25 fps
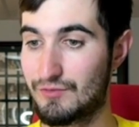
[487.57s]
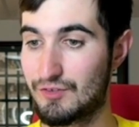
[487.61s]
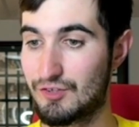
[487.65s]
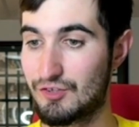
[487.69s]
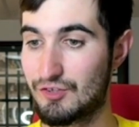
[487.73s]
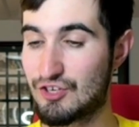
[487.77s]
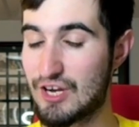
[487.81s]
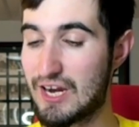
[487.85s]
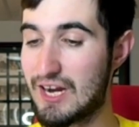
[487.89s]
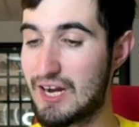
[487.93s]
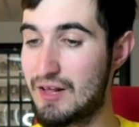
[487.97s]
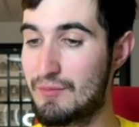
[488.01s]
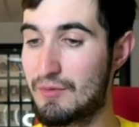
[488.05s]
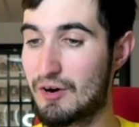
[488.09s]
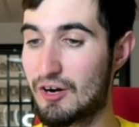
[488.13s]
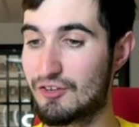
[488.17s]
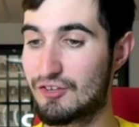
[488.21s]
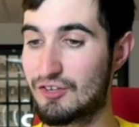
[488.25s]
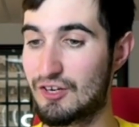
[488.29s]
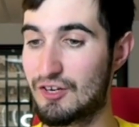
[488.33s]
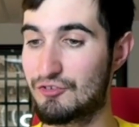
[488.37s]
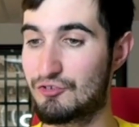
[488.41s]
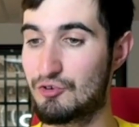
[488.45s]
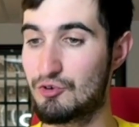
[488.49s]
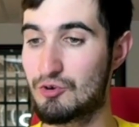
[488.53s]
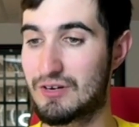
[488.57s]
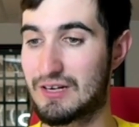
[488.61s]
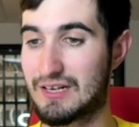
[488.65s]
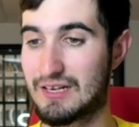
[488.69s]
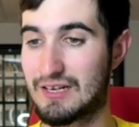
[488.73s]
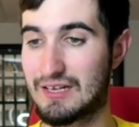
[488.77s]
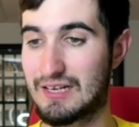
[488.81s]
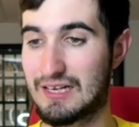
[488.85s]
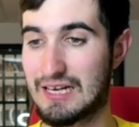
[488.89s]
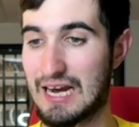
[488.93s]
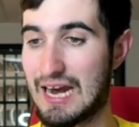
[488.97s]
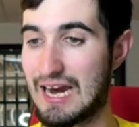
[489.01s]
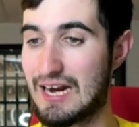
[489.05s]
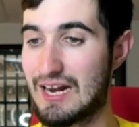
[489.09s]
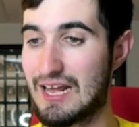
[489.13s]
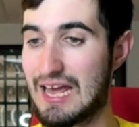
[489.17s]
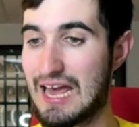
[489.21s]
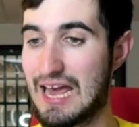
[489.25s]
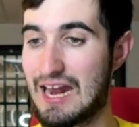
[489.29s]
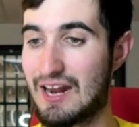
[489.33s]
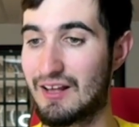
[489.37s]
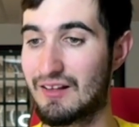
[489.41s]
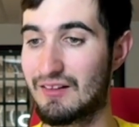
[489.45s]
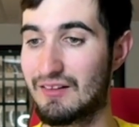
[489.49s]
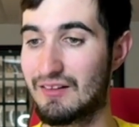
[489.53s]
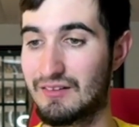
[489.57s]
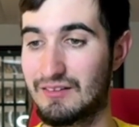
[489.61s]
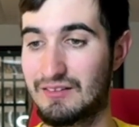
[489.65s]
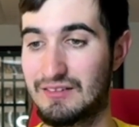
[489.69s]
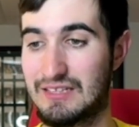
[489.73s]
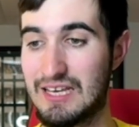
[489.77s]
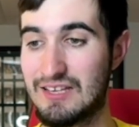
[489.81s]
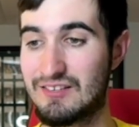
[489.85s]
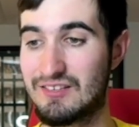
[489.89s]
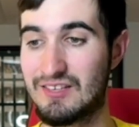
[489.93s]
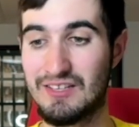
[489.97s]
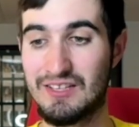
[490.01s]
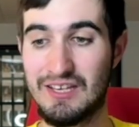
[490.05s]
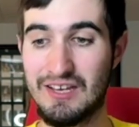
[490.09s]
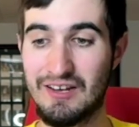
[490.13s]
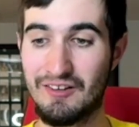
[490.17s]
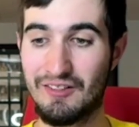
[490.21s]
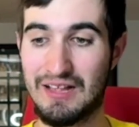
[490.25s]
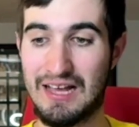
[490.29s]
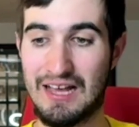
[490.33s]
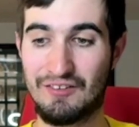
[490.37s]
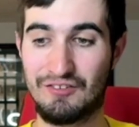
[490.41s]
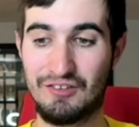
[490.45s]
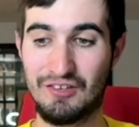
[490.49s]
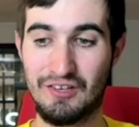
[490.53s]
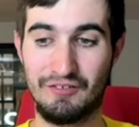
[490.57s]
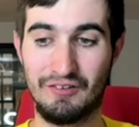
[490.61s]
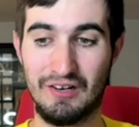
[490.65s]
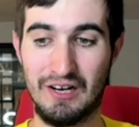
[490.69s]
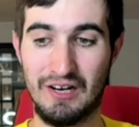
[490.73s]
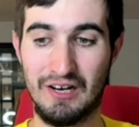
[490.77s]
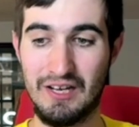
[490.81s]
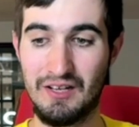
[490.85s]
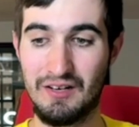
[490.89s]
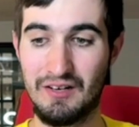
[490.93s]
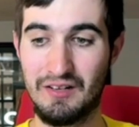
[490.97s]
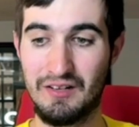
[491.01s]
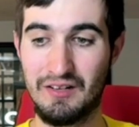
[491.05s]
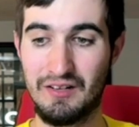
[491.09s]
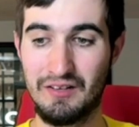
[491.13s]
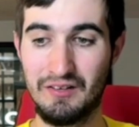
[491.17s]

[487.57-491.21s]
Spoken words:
JD Martinez, who kind of had a decent year last year, right?